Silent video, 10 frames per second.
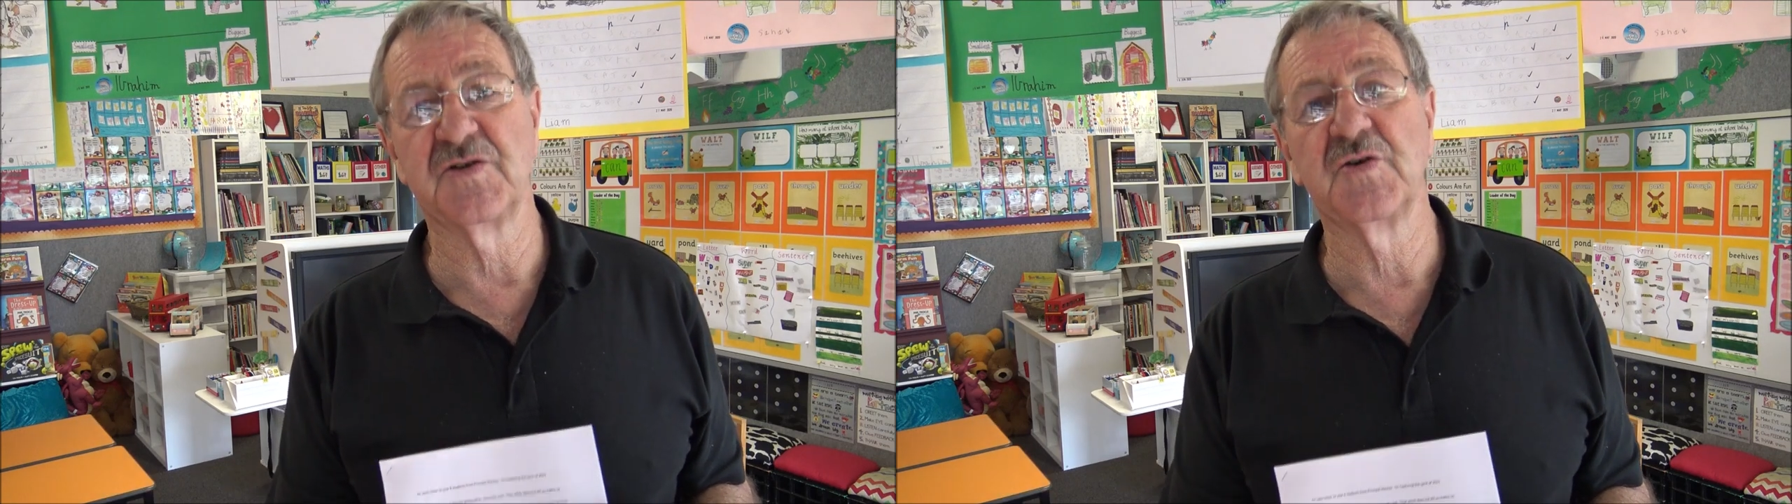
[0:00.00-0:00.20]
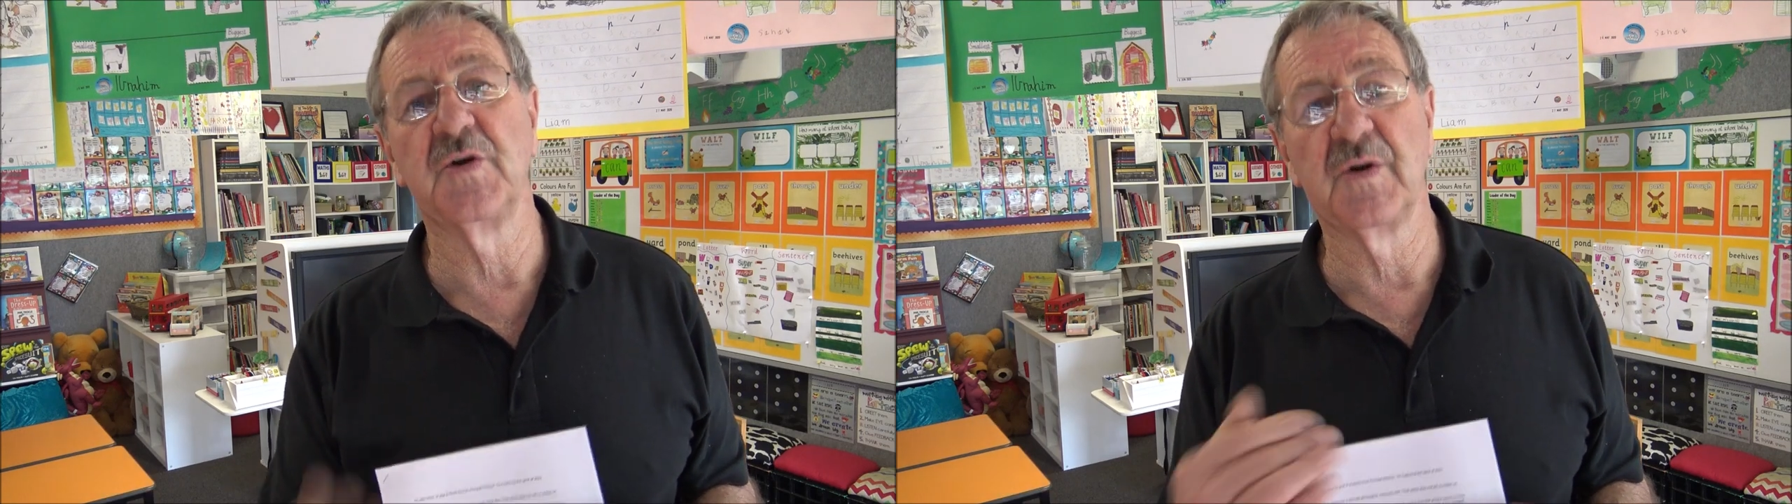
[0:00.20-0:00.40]

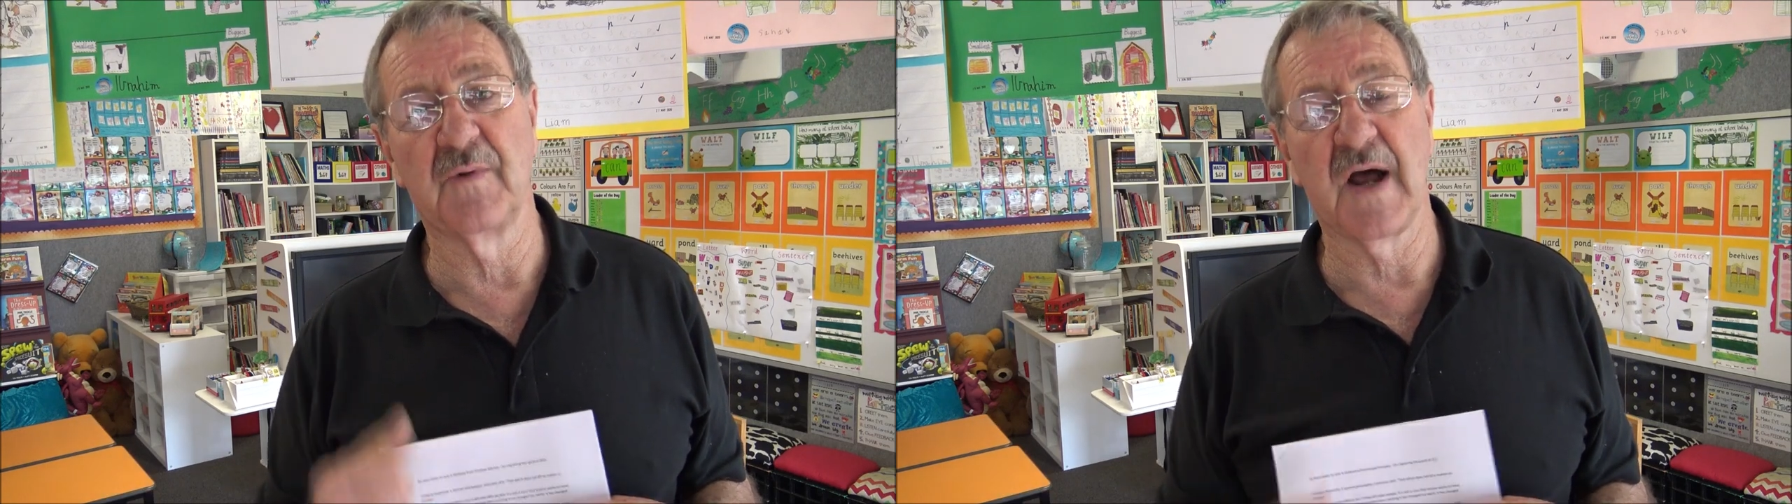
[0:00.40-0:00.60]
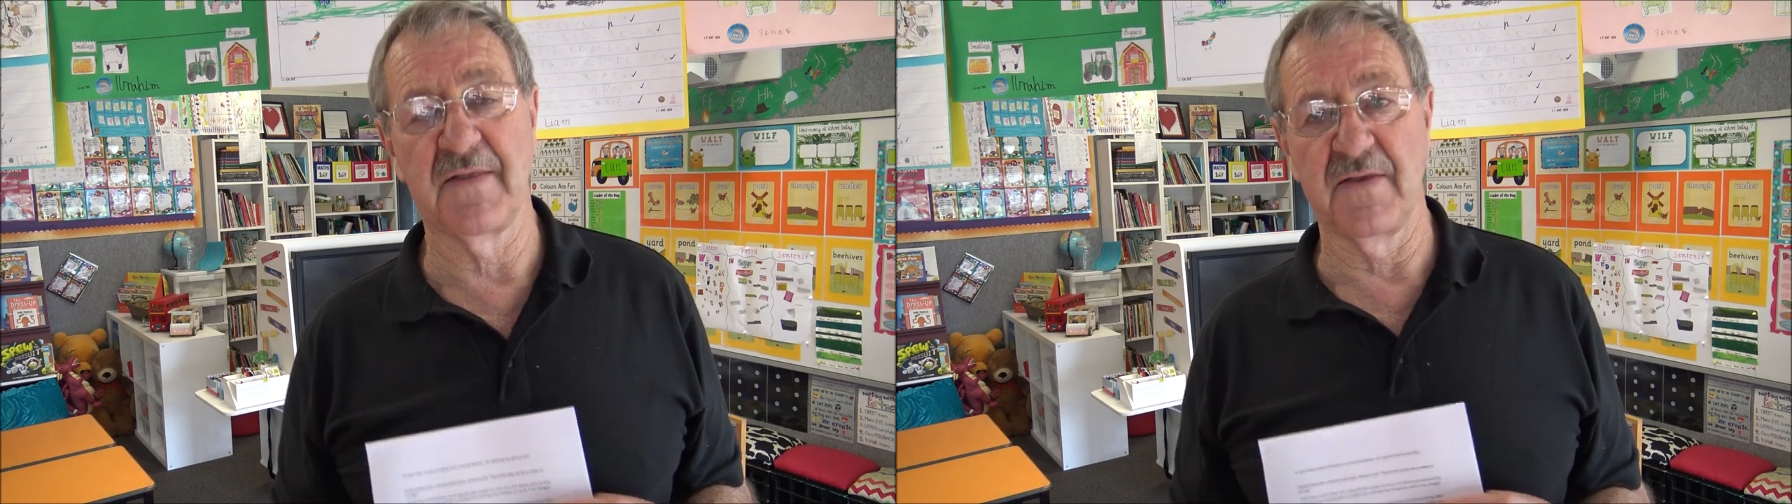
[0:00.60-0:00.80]
sooner
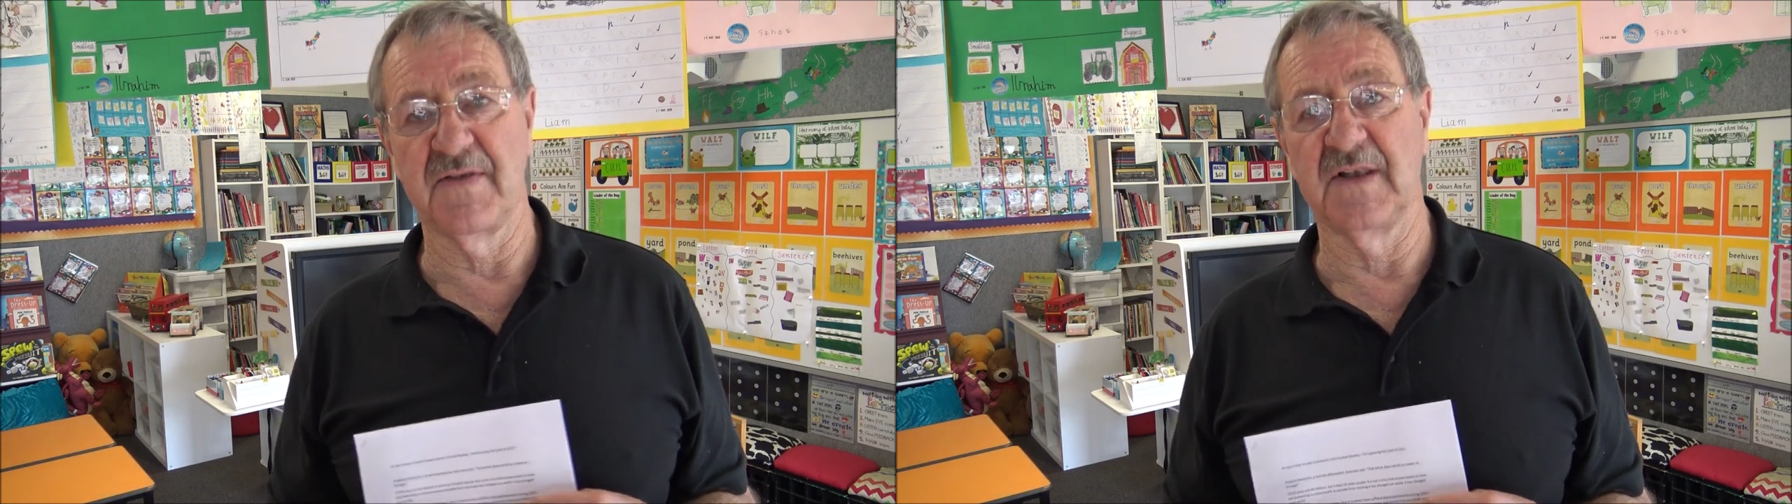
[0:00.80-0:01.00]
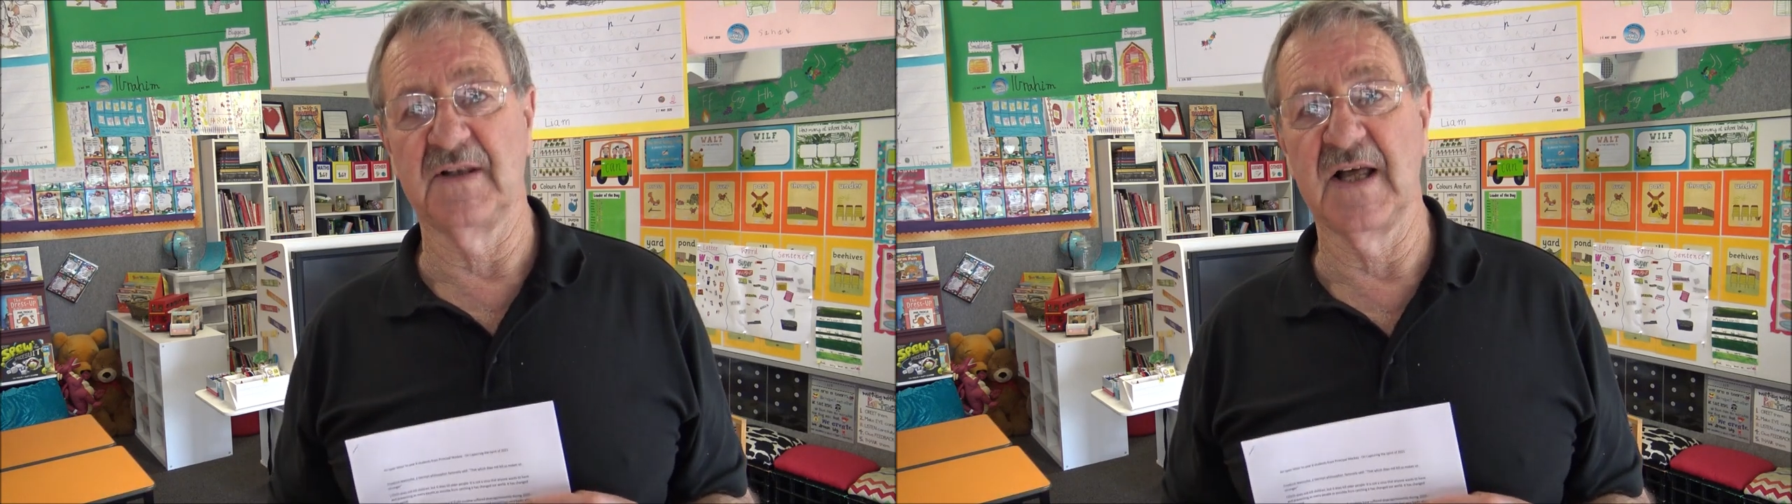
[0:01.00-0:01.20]
rather
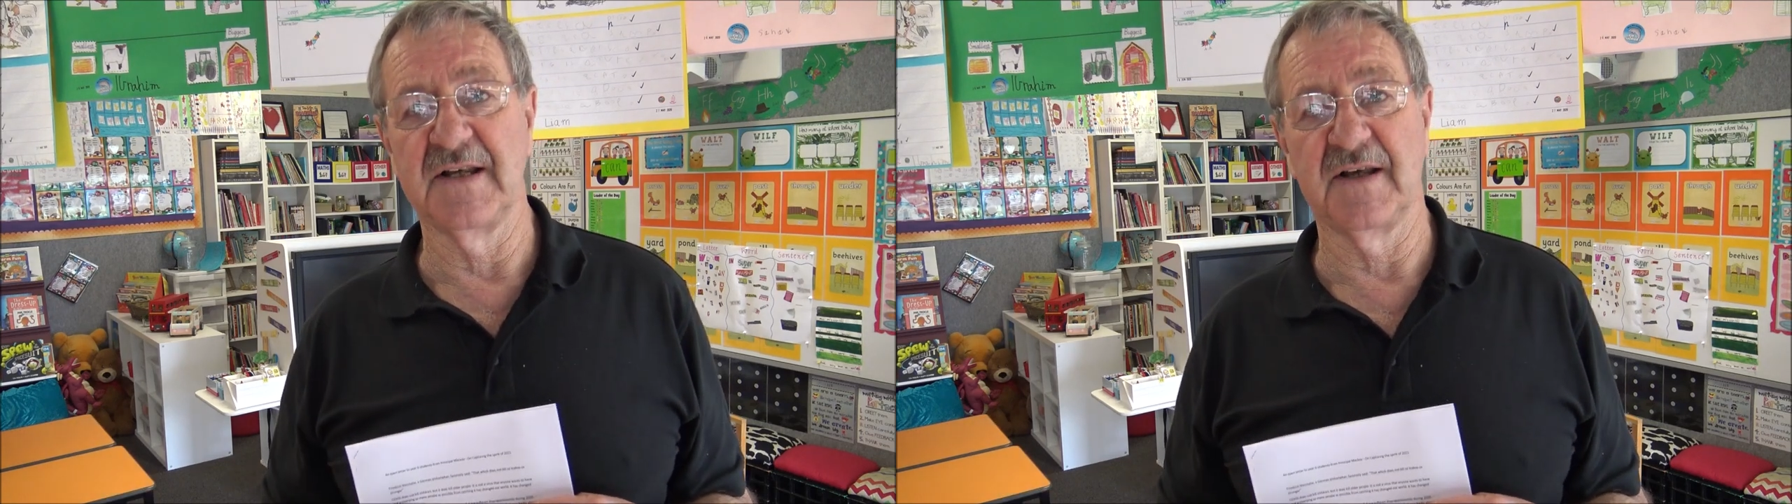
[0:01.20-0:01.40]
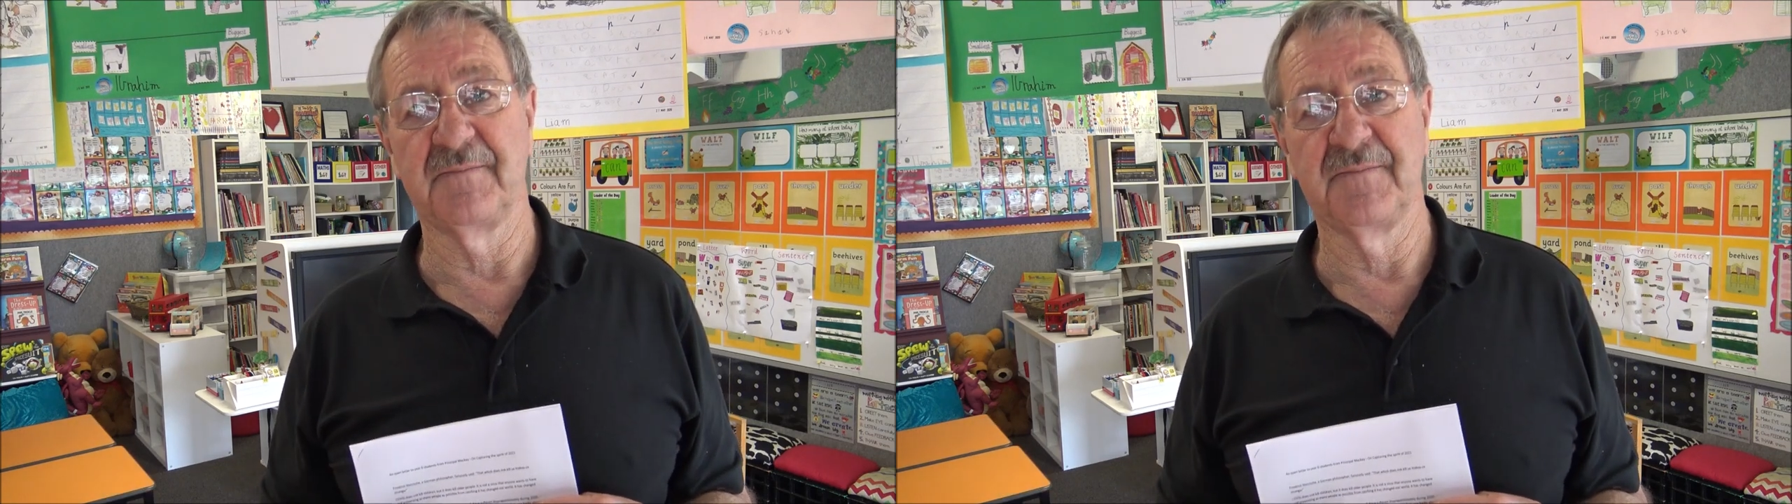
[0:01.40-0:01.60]
than
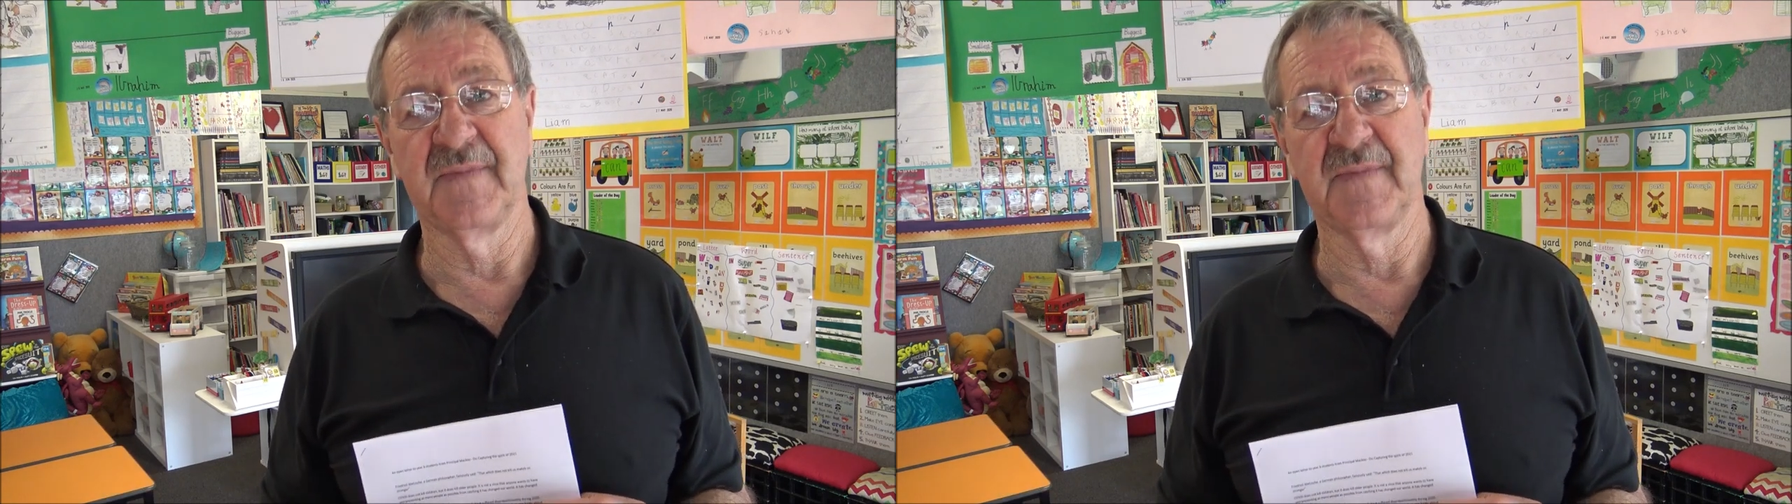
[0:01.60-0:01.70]
later.